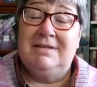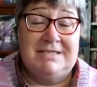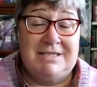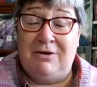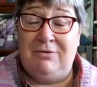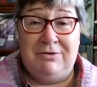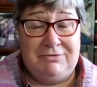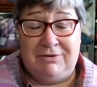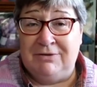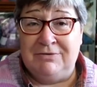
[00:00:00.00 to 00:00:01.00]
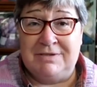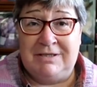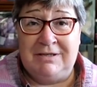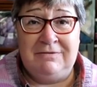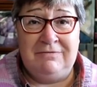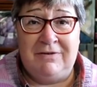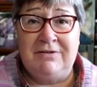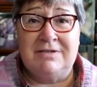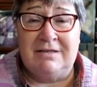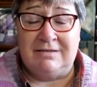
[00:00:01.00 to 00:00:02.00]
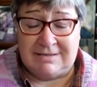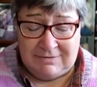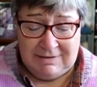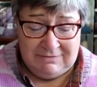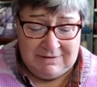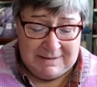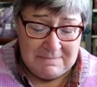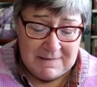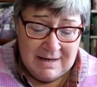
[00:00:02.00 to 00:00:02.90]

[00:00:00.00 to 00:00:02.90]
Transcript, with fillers: so thrilled. You folks are so lovely.